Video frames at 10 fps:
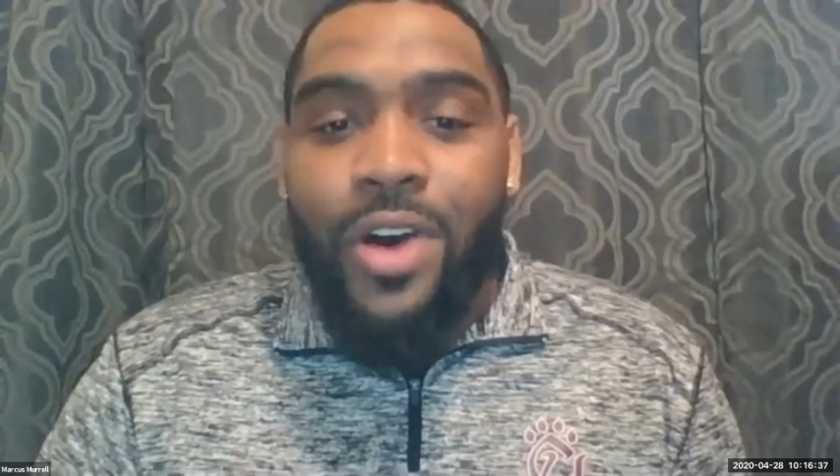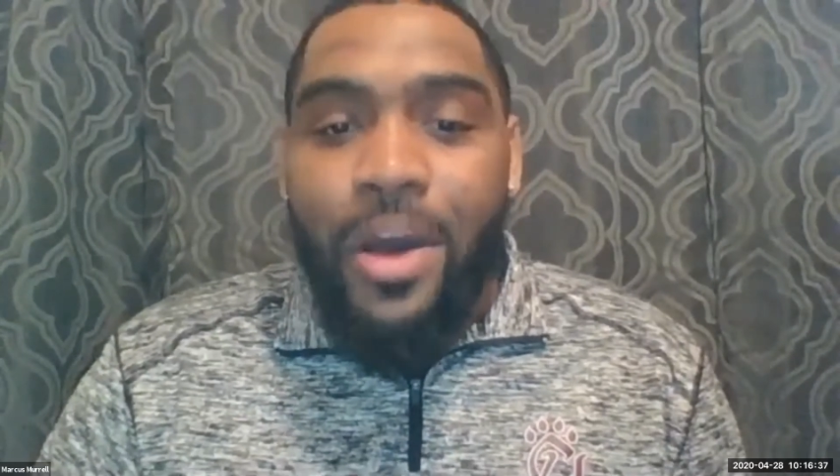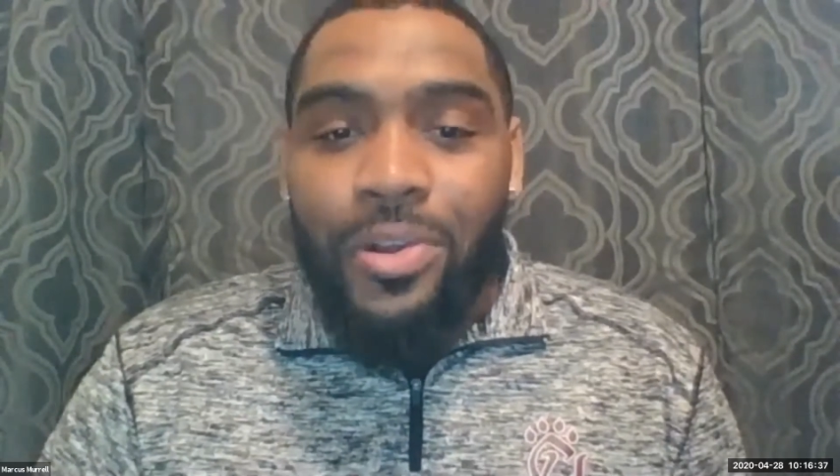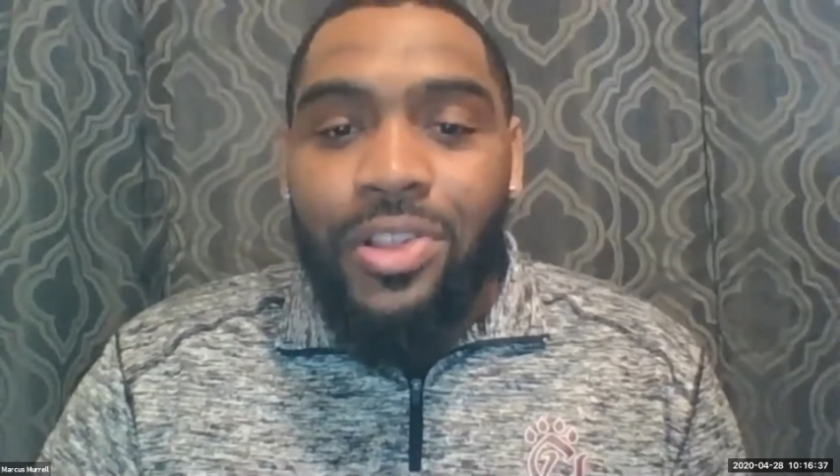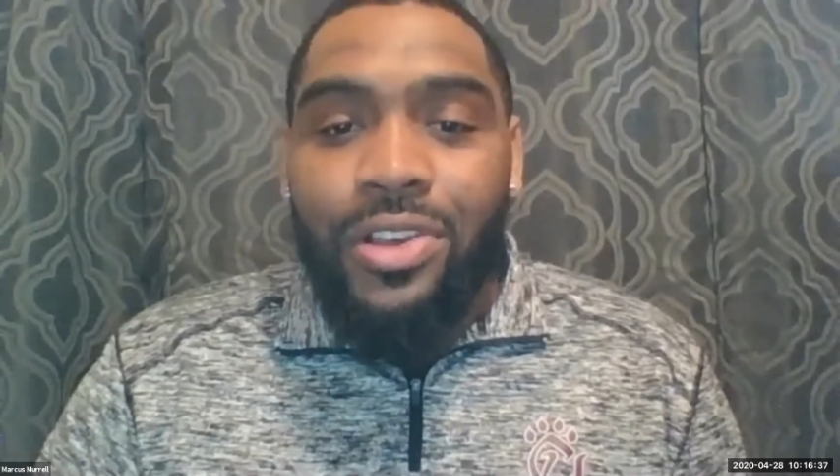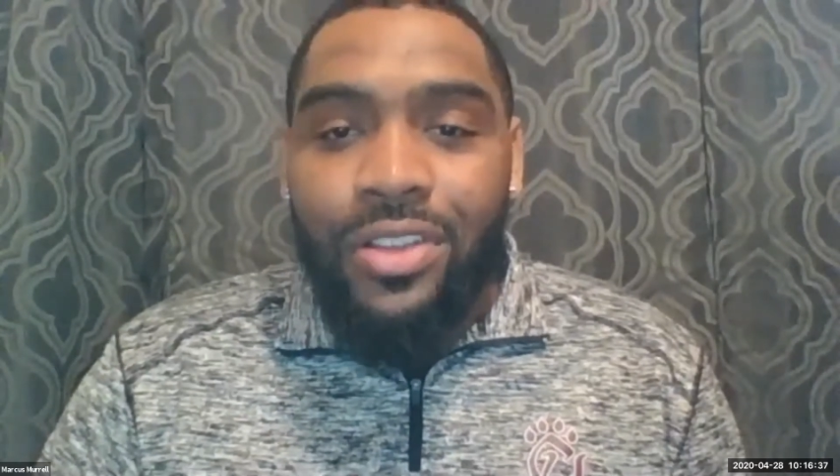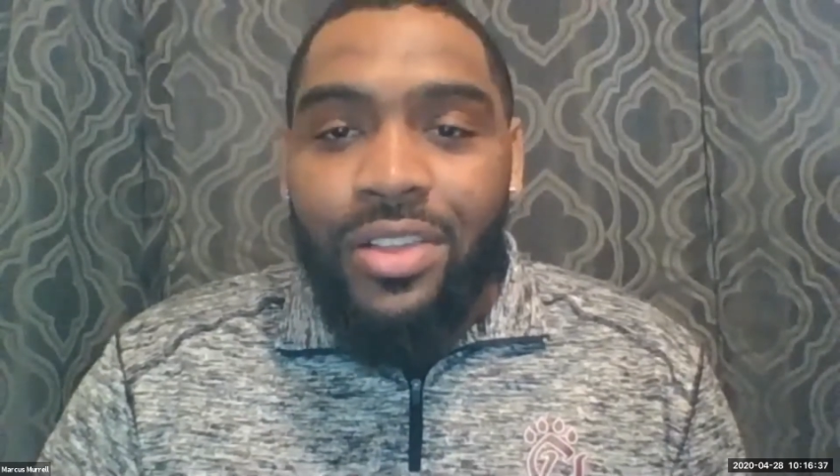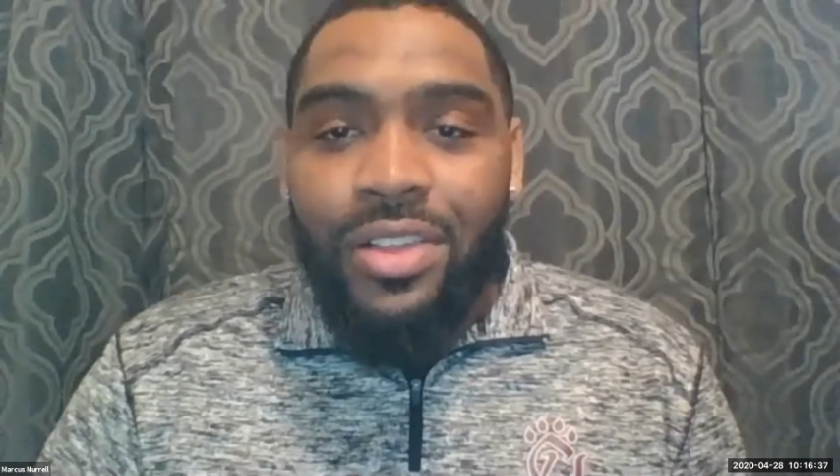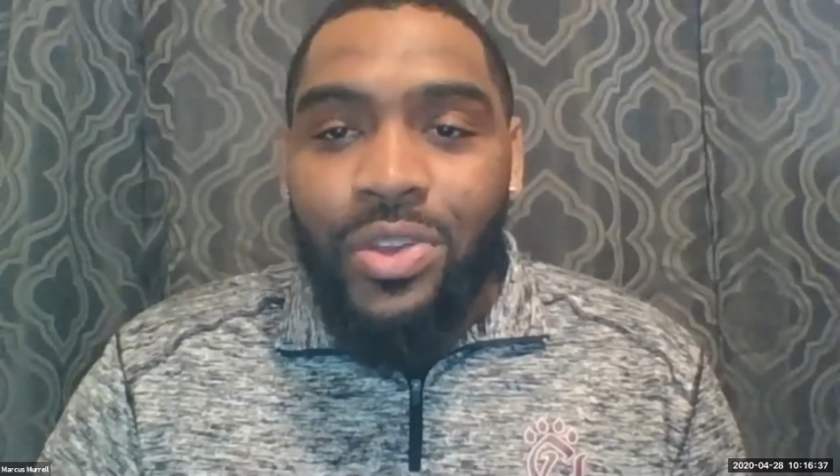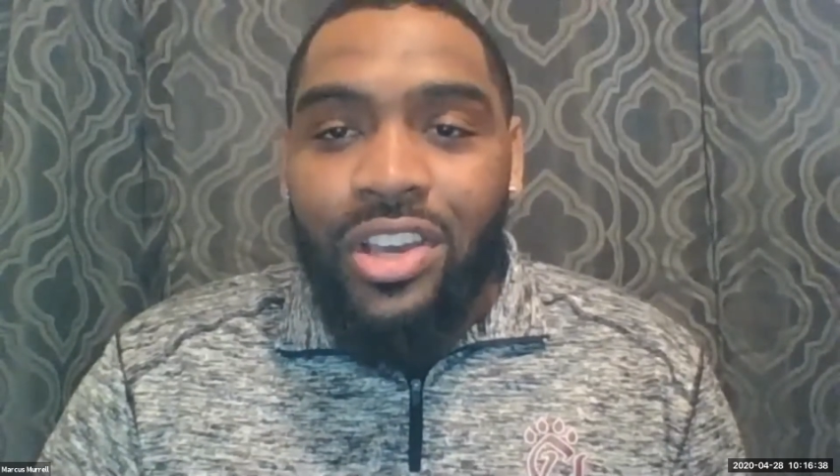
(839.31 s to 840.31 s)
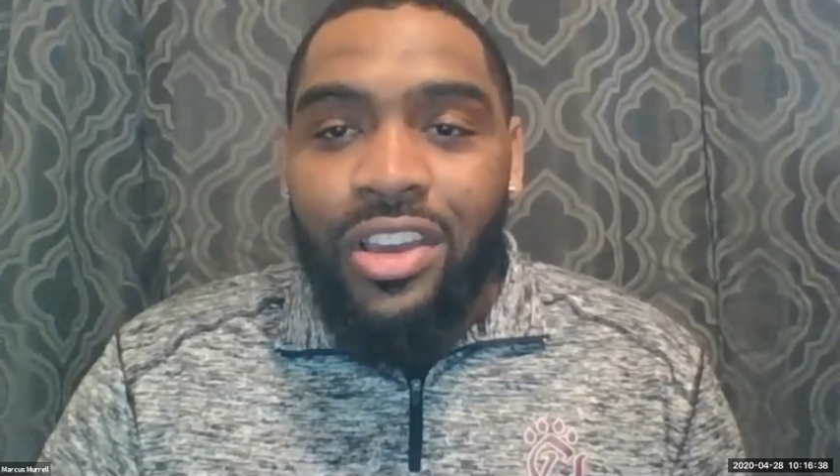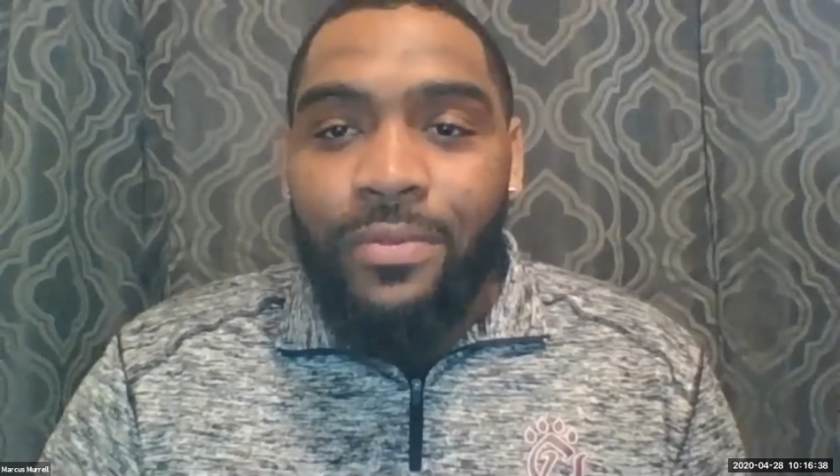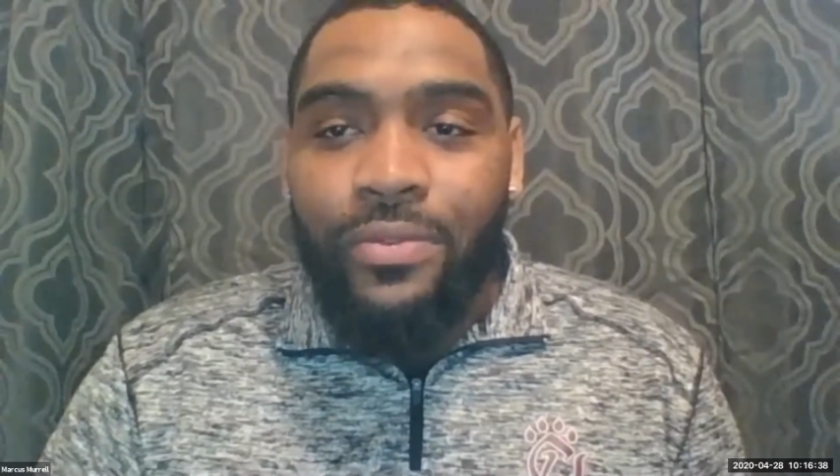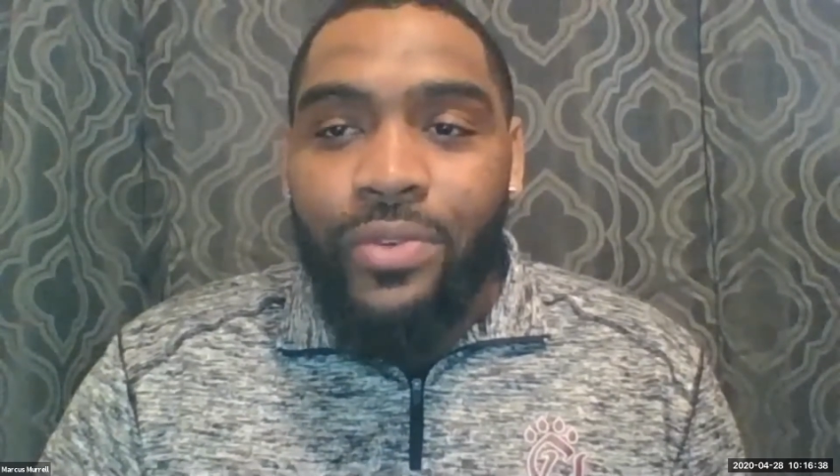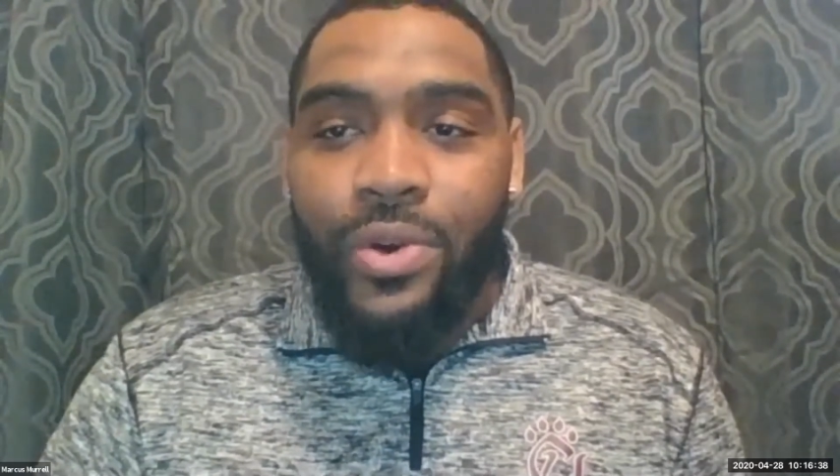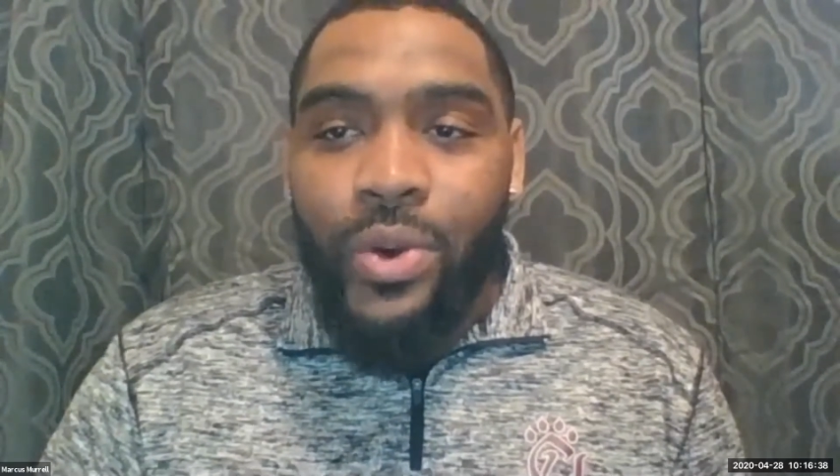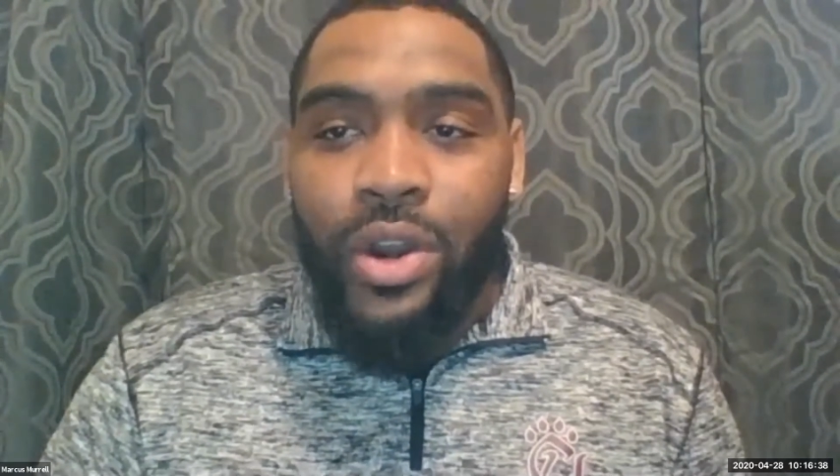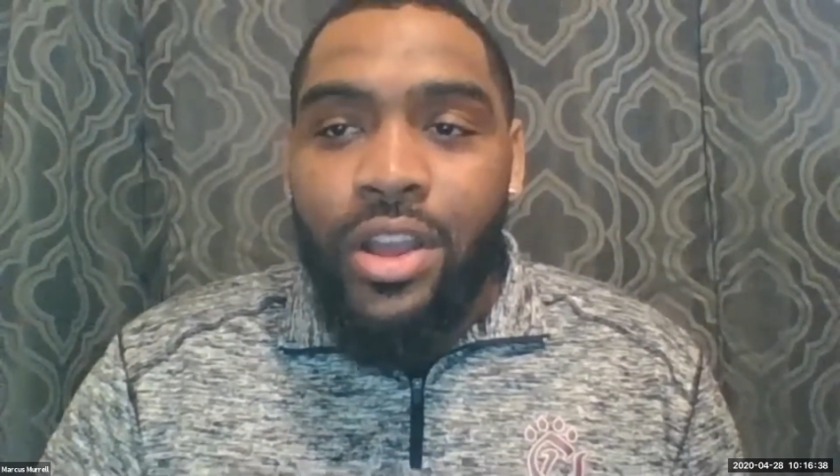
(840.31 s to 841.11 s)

opportunities which can come forward.